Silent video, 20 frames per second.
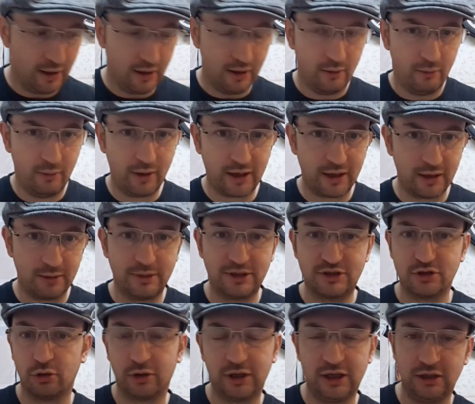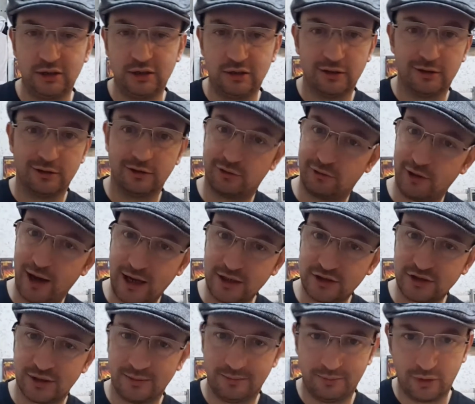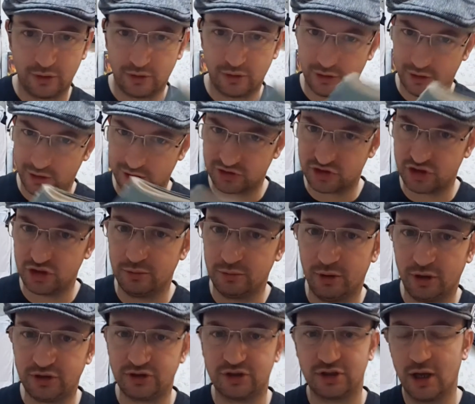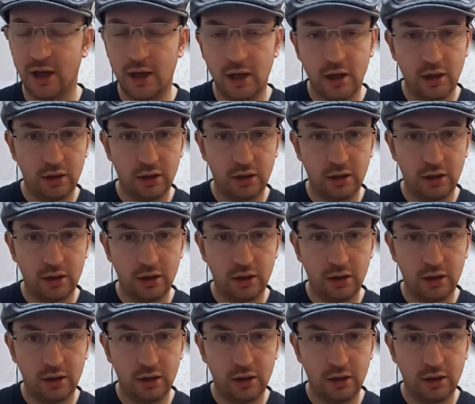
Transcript: We're going to be talking Crash, but not too much.